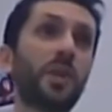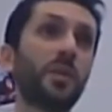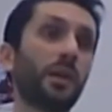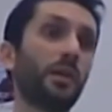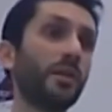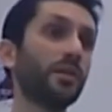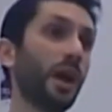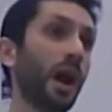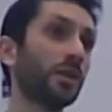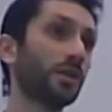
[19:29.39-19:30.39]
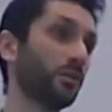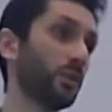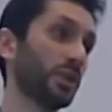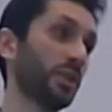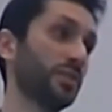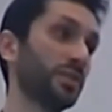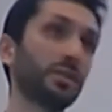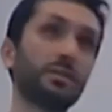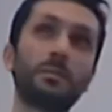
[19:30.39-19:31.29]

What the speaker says: people around you aren't Muslims.